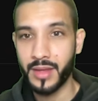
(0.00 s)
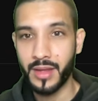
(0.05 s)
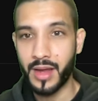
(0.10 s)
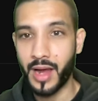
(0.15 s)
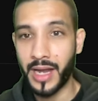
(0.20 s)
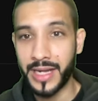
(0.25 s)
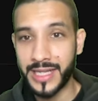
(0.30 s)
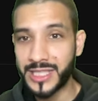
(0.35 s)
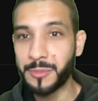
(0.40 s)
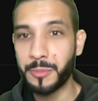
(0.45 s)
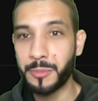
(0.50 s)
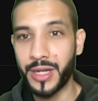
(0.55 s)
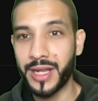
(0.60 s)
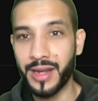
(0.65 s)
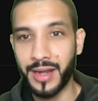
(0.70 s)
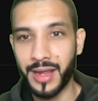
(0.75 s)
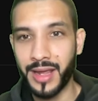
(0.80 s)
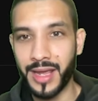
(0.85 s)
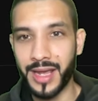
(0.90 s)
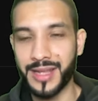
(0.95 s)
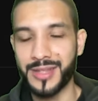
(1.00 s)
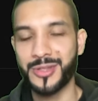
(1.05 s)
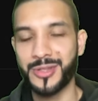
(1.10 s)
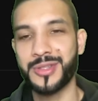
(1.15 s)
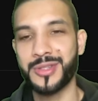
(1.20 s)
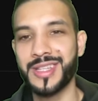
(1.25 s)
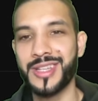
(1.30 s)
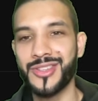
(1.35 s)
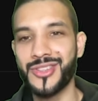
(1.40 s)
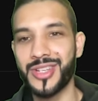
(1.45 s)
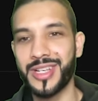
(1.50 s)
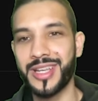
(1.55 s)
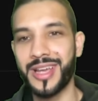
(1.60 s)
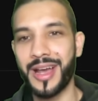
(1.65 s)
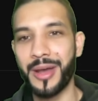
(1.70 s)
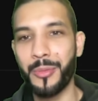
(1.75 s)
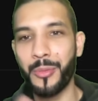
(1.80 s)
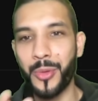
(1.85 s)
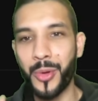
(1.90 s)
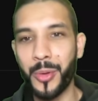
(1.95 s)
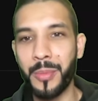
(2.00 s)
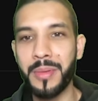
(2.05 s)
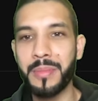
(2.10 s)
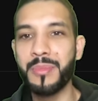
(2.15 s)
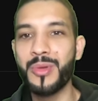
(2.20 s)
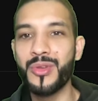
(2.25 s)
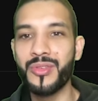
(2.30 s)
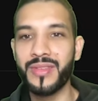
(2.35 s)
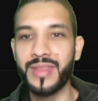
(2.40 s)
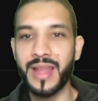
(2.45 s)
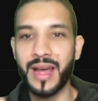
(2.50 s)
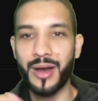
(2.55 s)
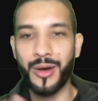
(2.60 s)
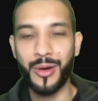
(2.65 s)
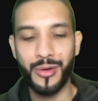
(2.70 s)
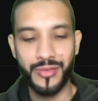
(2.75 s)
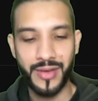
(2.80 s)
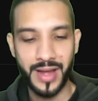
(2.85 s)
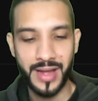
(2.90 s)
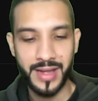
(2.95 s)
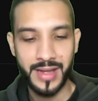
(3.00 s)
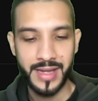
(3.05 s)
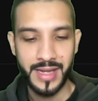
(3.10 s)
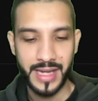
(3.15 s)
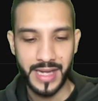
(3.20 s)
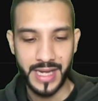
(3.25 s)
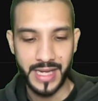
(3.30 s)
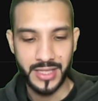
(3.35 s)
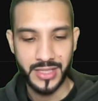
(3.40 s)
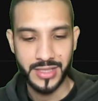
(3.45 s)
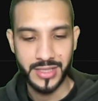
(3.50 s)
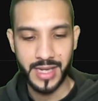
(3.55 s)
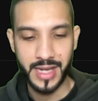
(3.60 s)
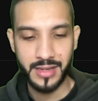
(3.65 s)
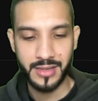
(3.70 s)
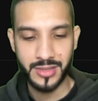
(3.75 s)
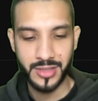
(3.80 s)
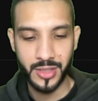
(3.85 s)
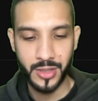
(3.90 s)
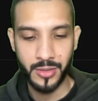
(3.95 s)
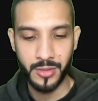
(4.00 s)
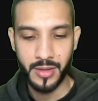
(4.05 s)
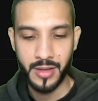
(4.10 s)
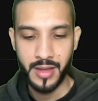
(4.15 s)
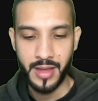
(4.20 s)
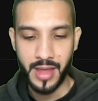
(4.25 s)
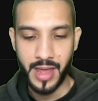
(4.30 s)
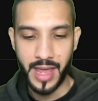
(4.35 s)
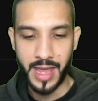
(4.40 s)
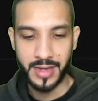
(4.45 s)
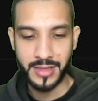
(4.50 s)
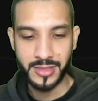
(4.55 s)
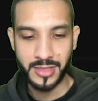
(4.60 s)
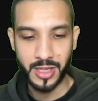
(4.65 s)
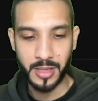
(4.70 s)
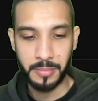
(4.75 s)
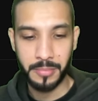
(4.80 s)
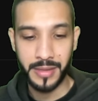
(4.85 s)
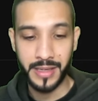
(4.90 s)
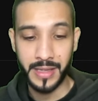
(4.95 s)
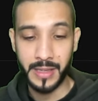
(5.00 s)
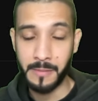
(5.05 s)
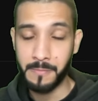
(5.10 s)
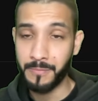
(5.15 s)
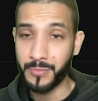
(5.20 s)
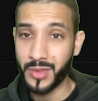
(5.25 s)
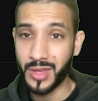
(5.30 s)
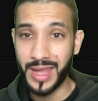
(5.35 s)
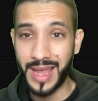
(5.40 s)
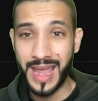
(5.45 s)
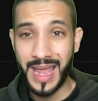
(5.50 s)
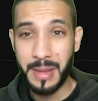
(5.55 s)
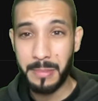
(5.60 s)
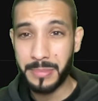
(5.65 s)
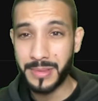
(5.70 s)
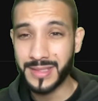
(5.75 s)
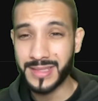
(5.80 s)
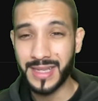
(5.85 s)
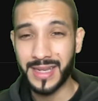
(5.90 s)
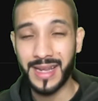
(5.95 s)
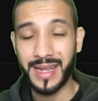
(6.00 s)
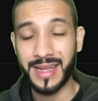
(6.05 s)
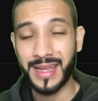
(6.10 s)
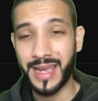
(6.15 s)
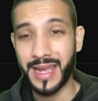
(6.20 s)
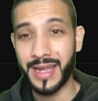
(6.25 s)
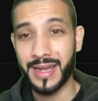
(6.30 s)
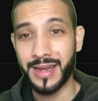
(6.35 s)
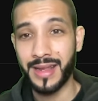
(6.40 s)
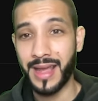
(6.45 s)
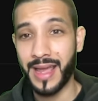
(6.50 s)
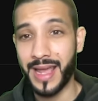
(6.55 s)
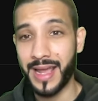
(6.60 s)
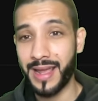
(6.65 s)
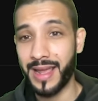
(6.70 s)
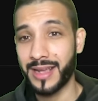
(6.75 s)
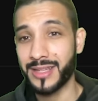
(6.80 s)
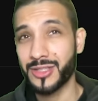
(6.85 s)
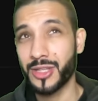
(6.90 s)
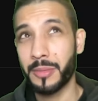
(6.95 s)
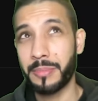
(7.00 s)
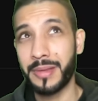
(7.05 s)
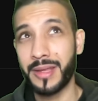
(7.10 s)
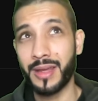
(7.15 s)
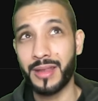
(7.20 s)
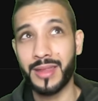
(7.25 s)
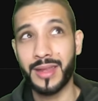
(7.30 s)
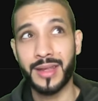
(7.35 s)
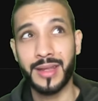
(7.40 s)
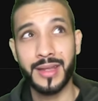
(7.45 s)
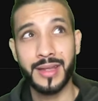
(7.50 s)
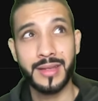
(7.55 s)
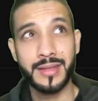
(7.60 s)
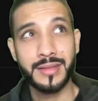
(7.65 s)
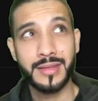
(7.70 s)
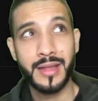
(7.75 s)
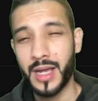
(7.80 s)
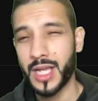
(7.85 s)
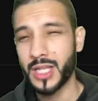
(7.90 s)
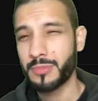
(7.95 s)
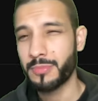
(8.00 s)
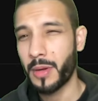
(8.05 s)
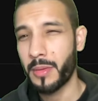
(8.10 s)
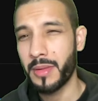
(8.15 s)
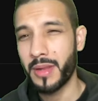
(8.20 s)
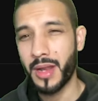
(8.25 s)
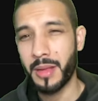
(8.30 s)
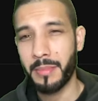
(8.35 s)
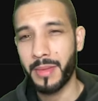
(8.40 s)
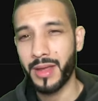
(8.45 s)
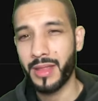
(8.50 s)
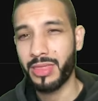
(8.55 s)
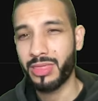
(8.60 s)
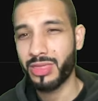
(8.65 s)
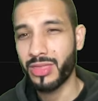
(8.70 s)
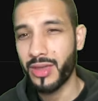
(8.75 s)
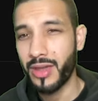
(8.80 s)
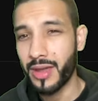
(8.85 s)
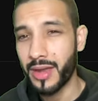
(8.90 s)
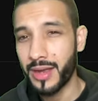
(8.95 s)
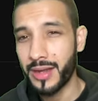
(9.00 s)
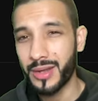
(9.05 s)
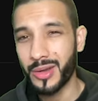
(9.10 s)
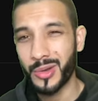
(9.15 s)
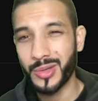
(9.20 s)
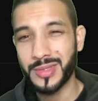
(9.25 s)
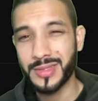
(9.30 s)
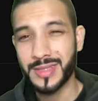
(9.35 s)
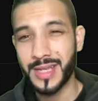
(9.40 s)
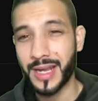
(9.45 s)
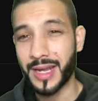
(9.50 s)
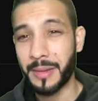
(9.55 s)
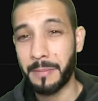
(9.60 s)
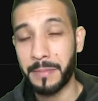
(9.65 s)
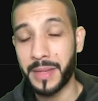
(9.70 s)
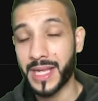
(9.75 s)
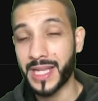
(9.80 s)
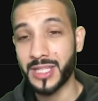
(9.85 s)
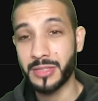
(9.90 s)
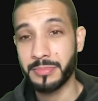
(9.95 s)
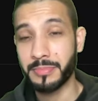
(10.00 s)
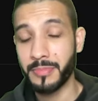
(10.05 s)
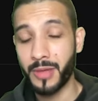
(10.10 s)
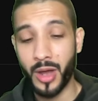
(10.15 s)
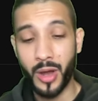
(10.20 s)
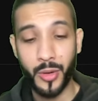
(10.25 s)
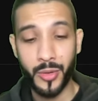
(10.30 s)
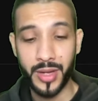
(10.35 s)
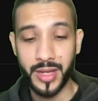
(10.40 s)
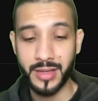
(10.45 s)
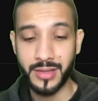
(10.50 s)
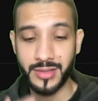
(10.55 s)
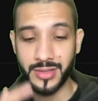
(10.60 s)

I need to put it in here. So essentially I will be moving that over into Nexo. XRP, 8% again. XRP I think is probably like my third or second biggest holding.